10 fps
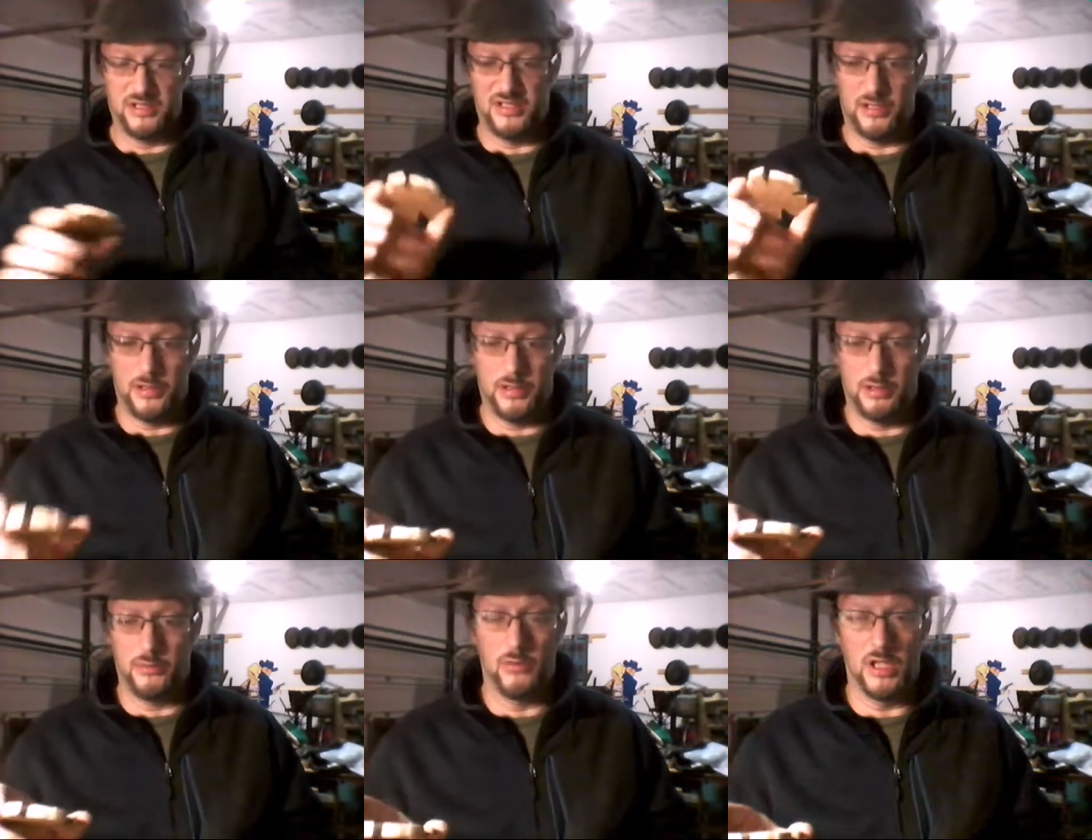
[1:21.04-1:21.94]
Just
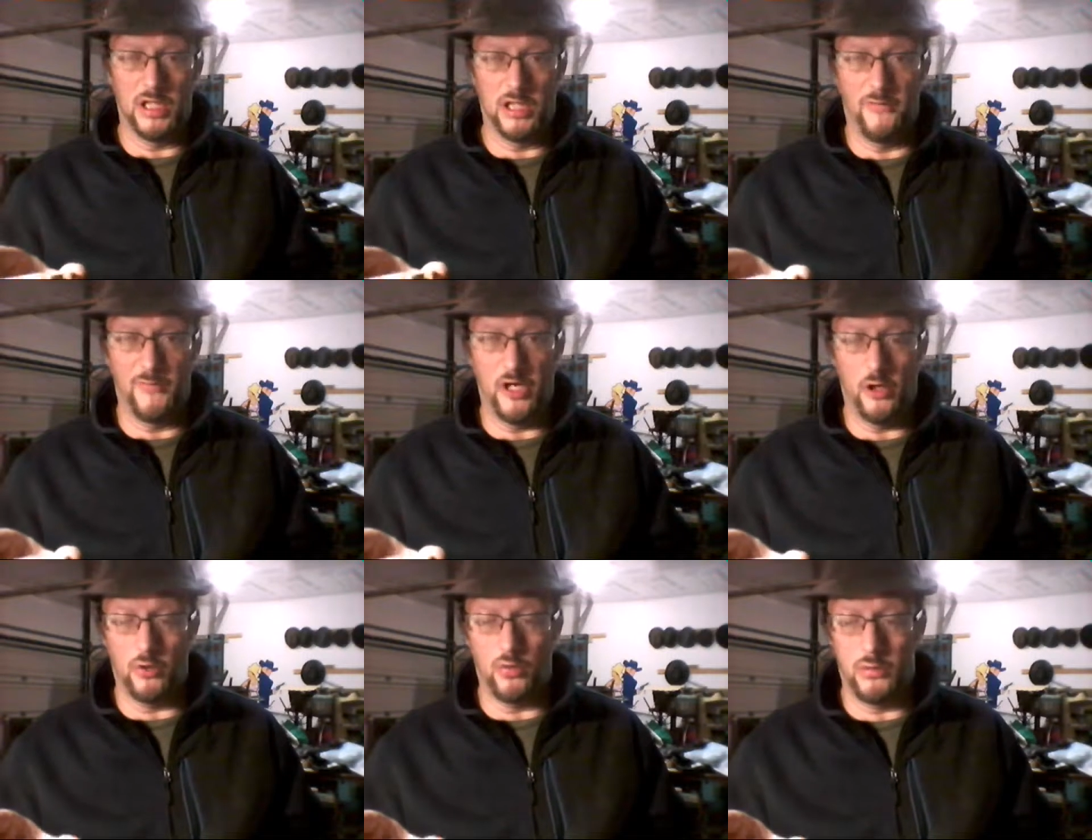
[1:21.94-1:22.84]
really love my
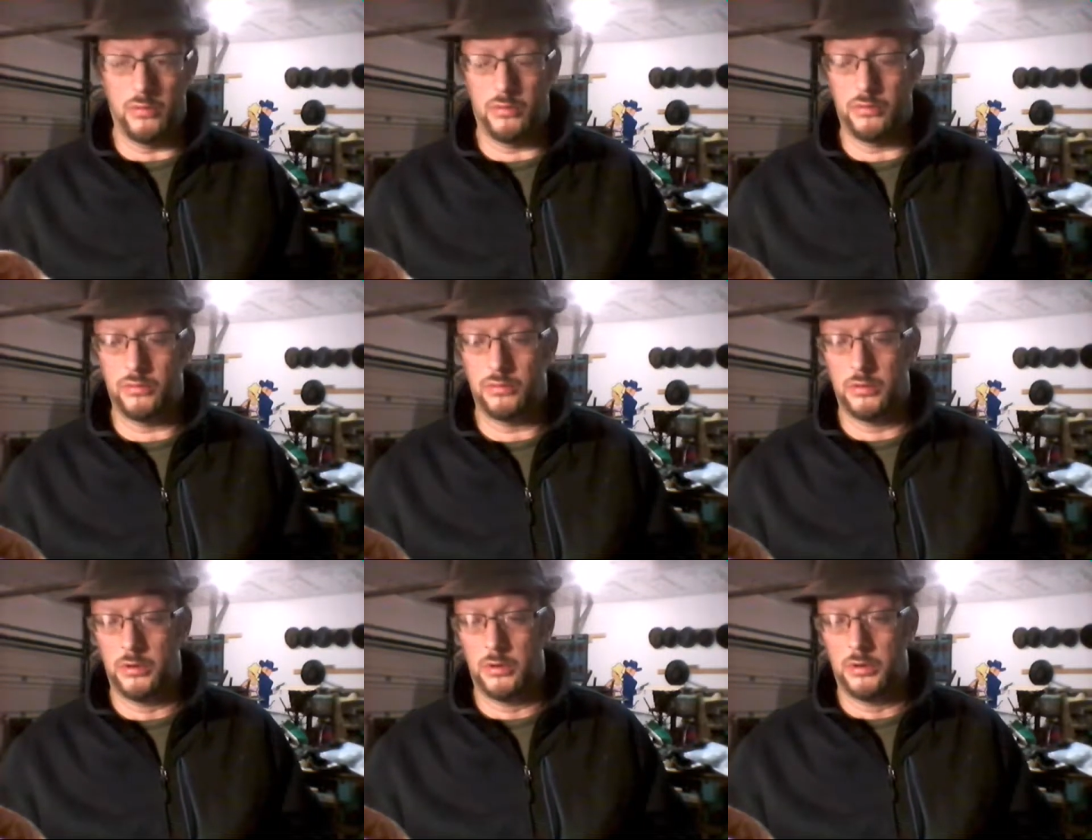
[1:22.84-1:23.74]
uncle,
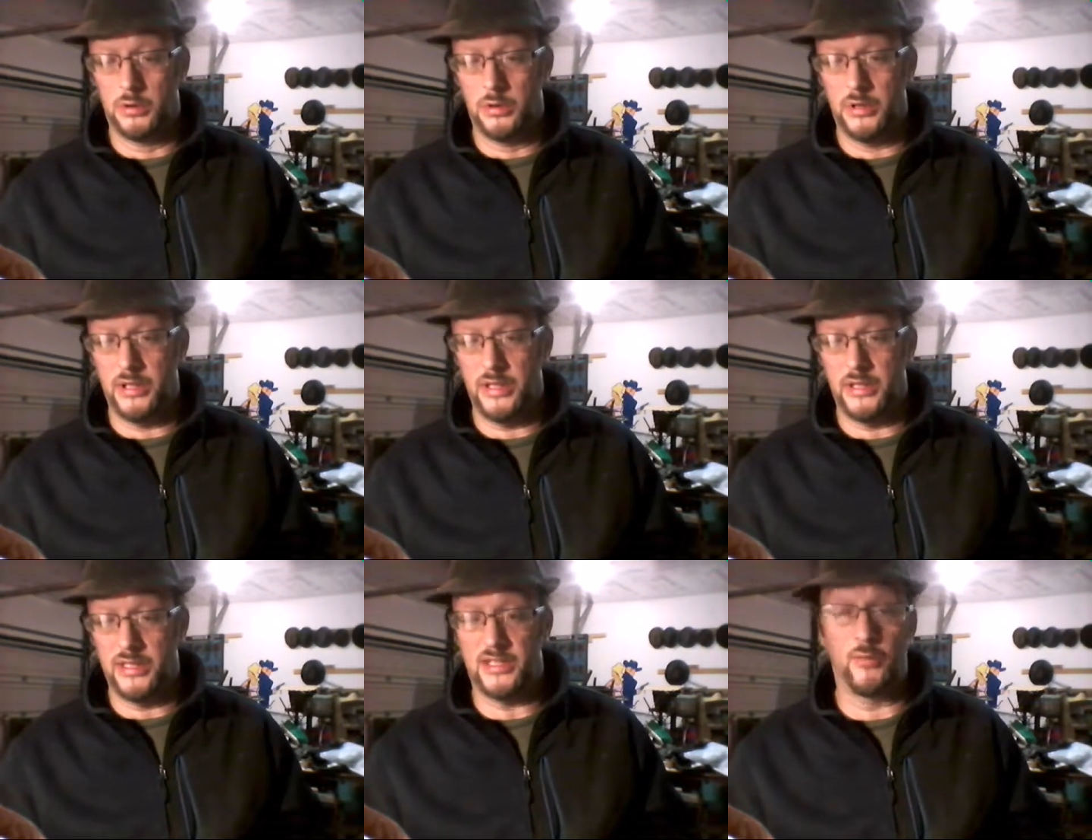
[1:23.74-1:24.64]

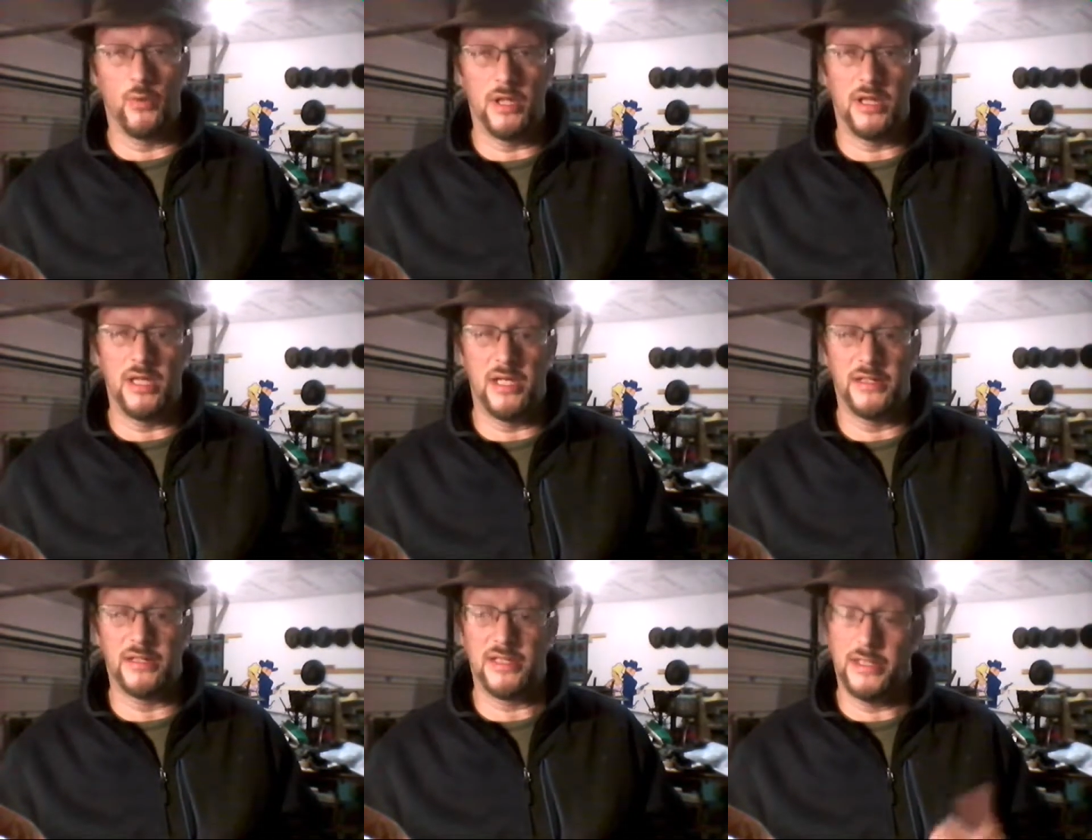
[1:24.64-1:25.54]
and that's one of the
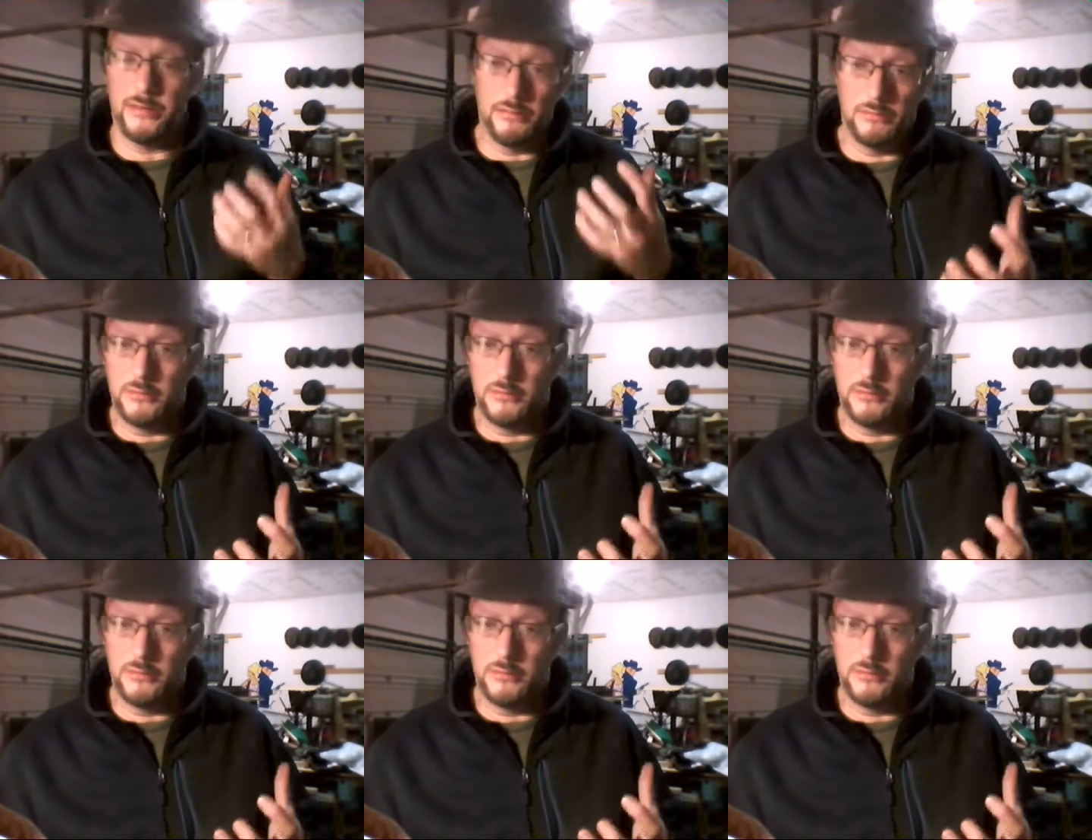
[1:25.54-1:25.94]
things that